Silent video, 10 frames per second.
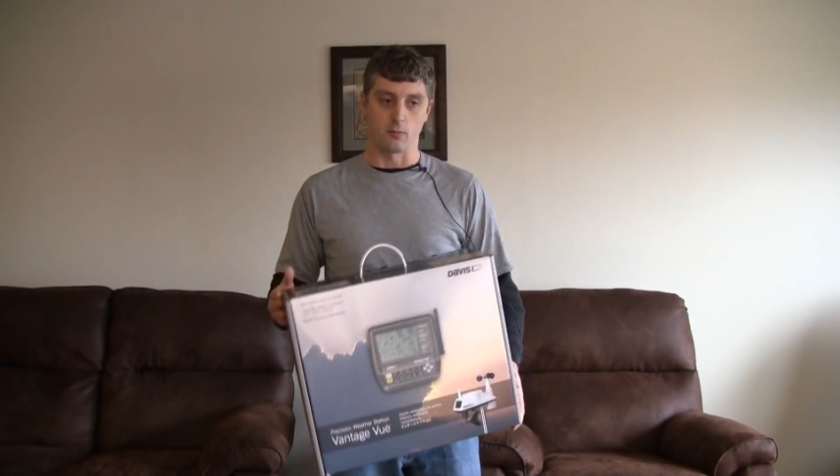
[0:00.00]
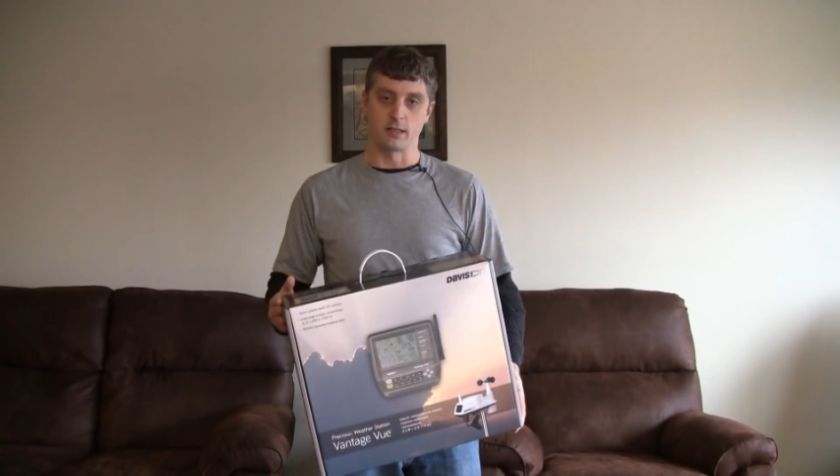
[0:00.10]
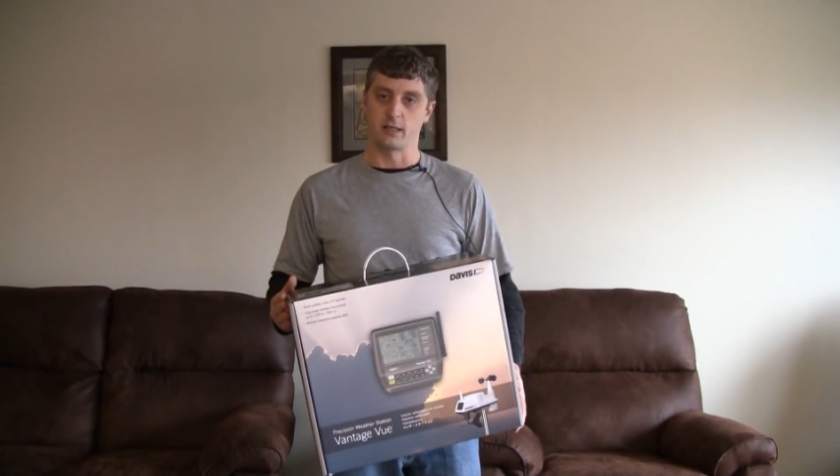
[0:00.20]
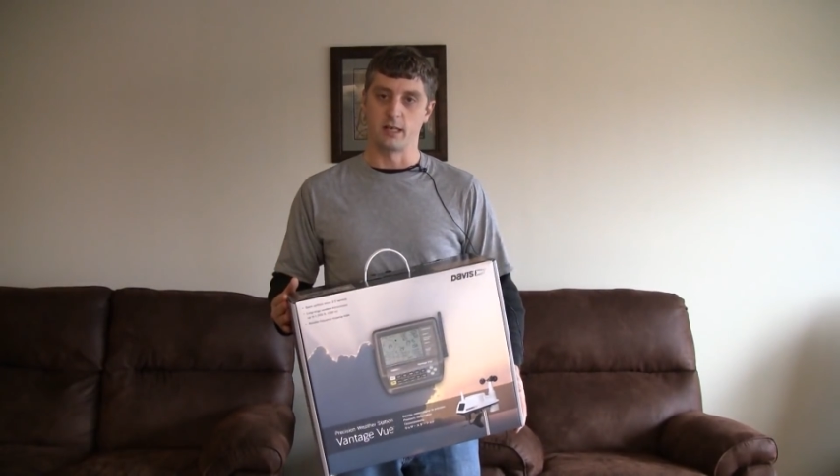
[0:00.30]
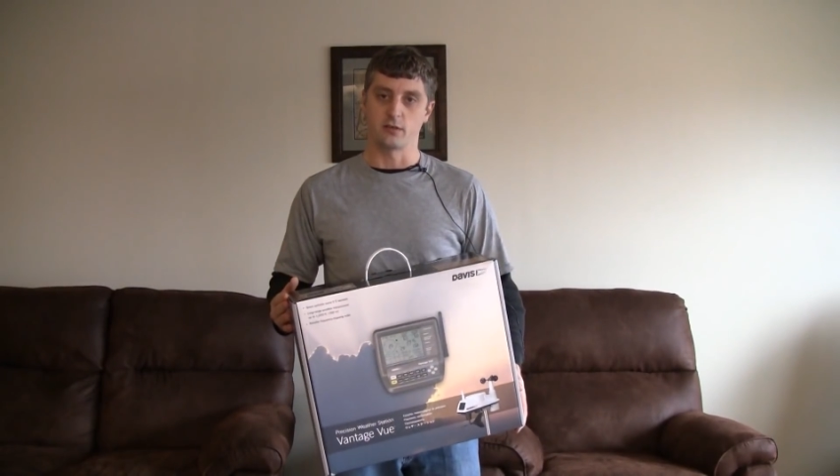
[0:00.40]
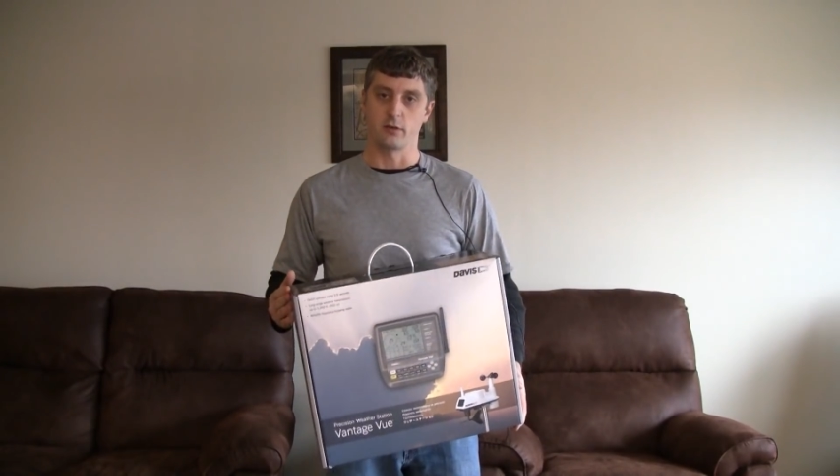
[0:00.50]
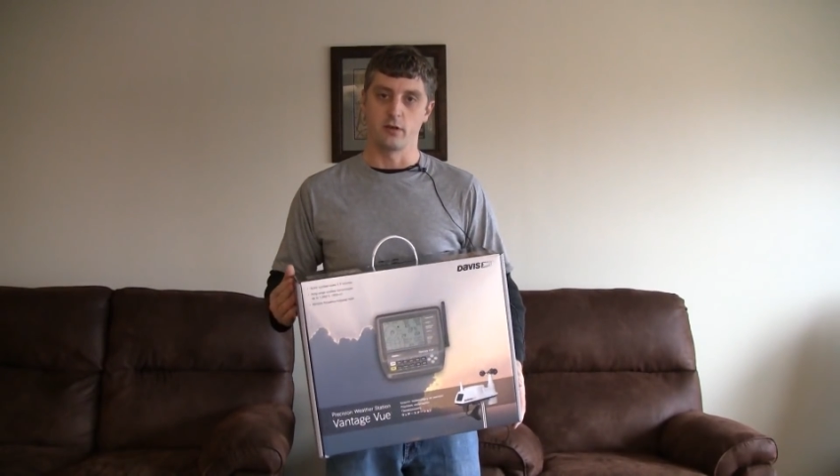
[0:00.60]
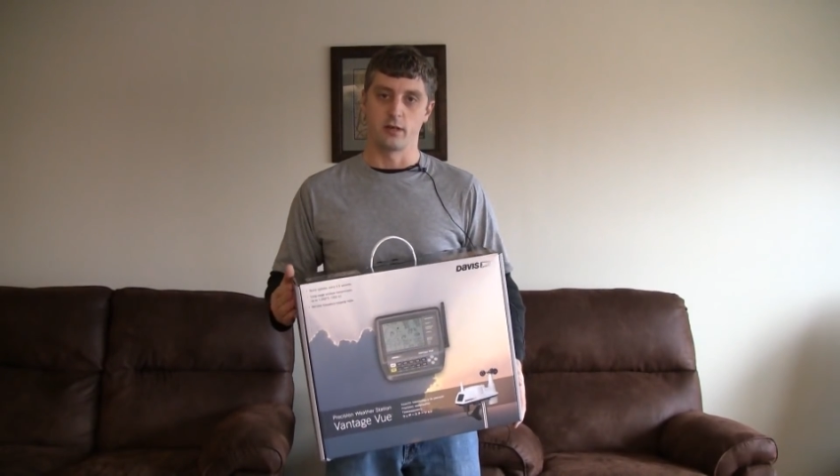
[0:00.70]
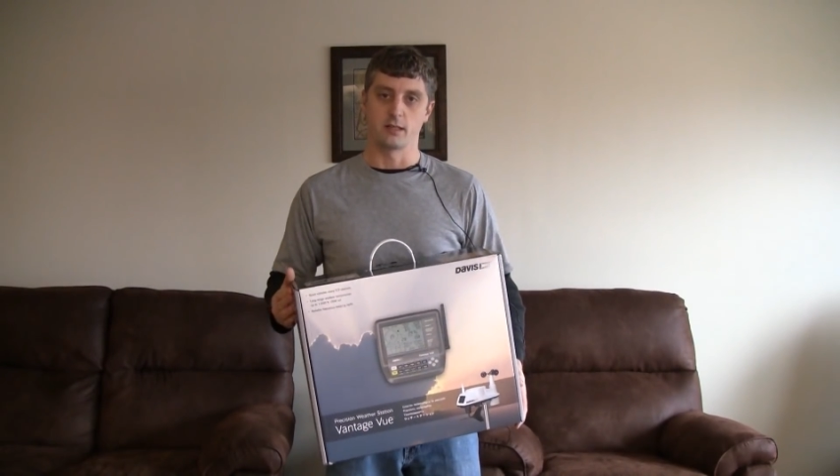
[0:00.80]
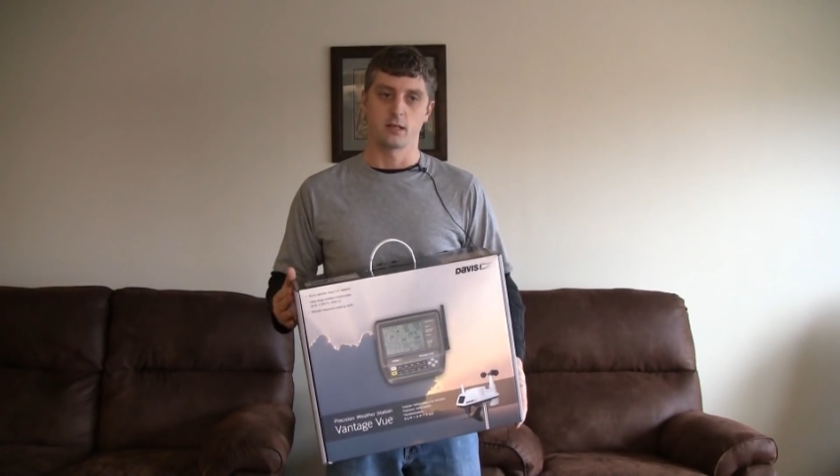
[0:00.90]
residential
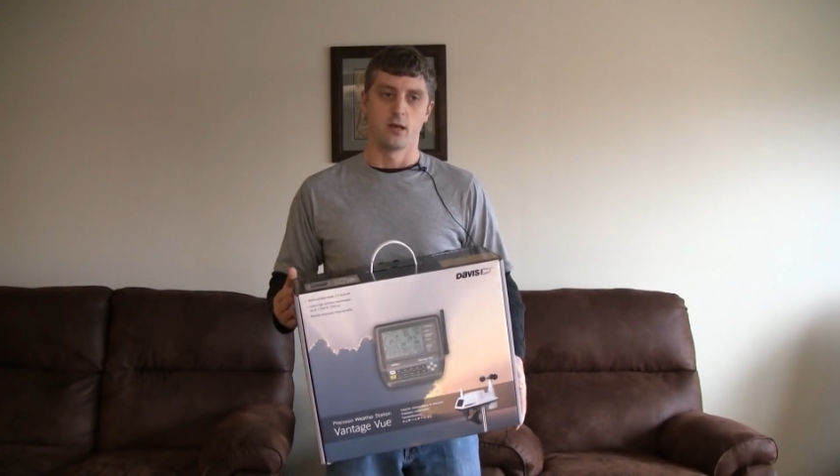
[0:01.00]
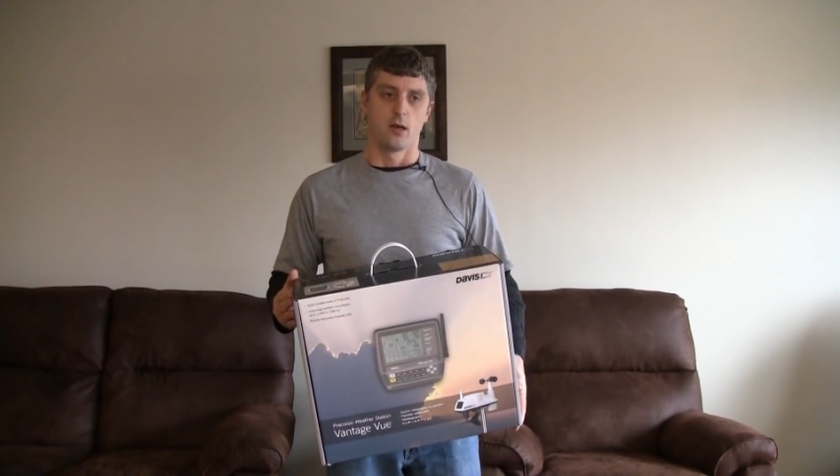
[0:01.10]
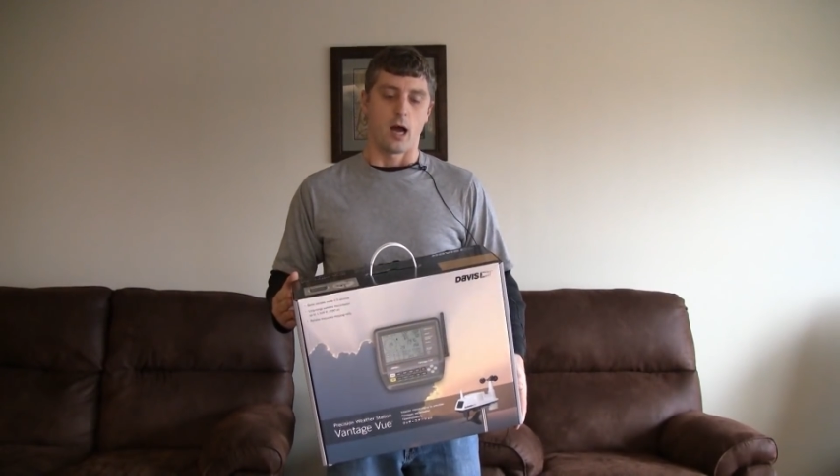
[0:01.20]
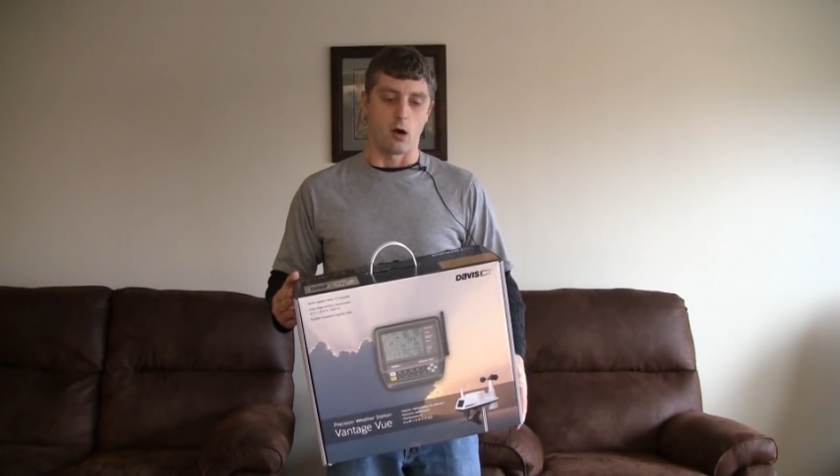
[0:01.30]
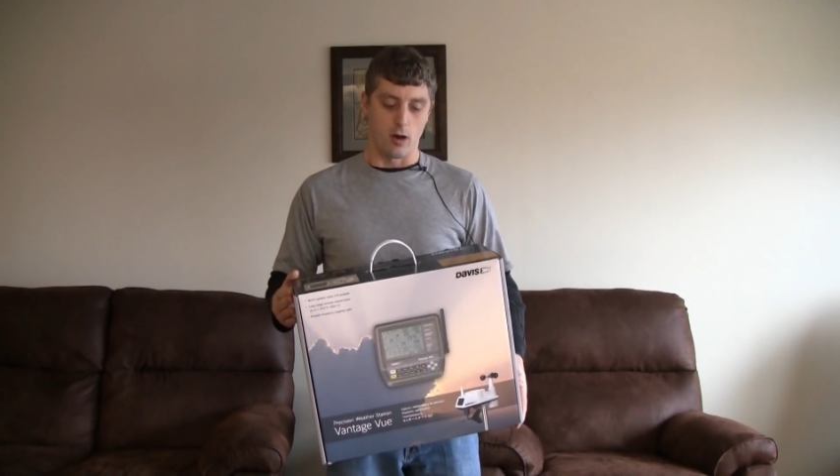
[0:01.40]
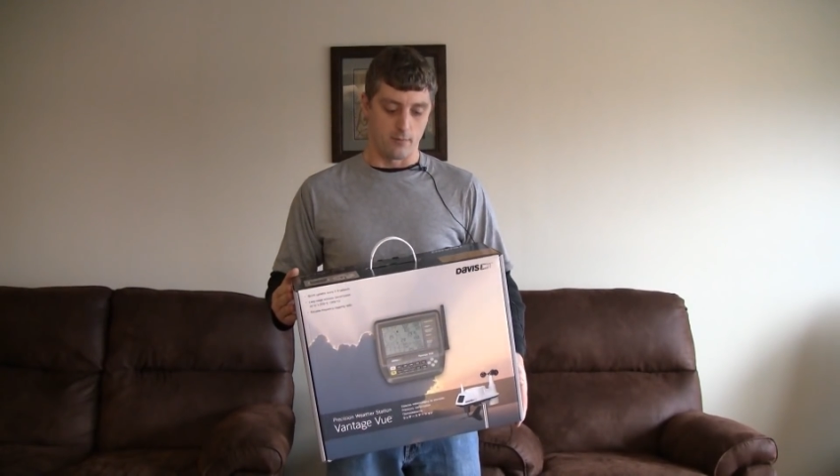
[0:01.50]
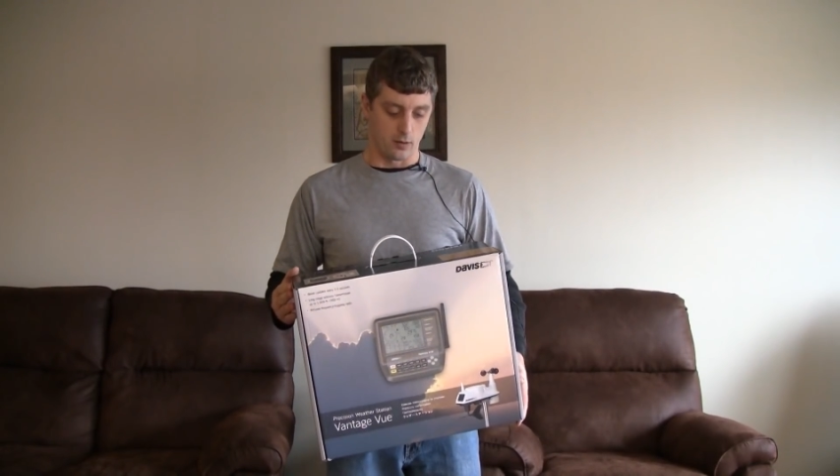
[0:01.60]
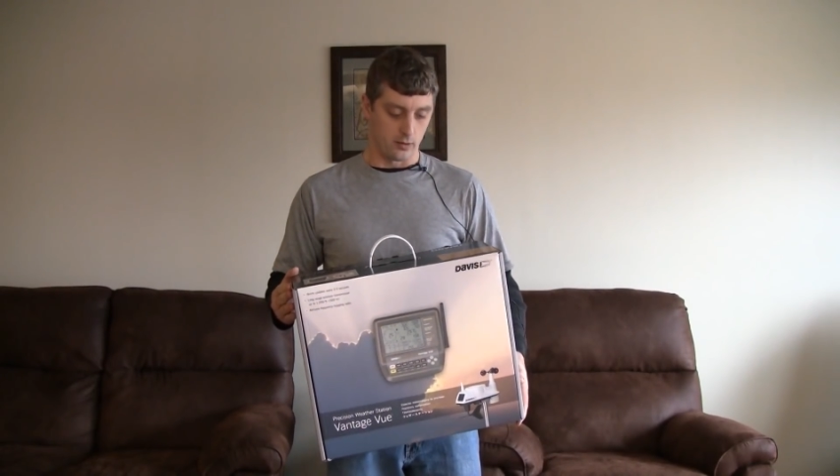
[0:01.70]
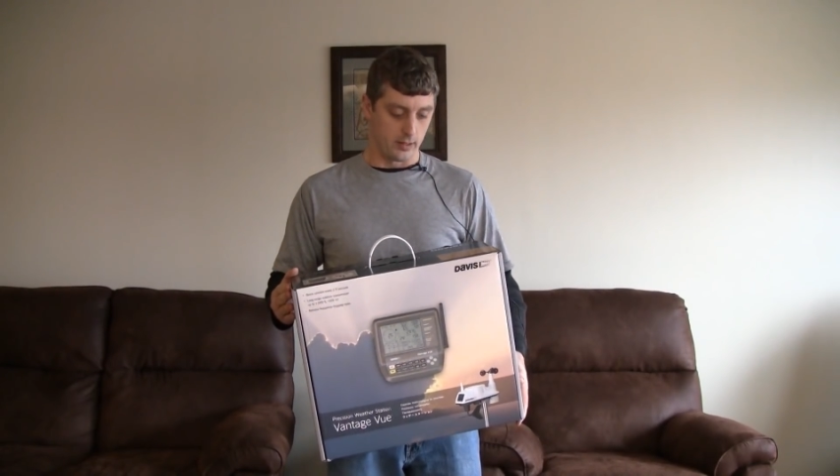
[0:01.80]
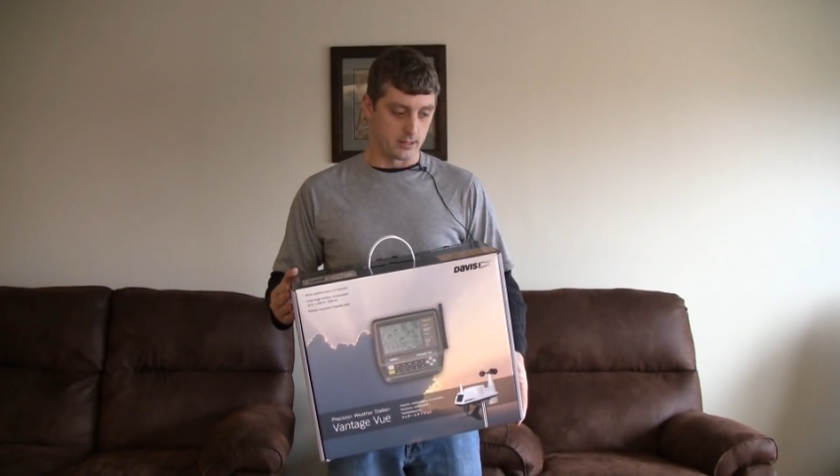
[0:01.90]
units. However,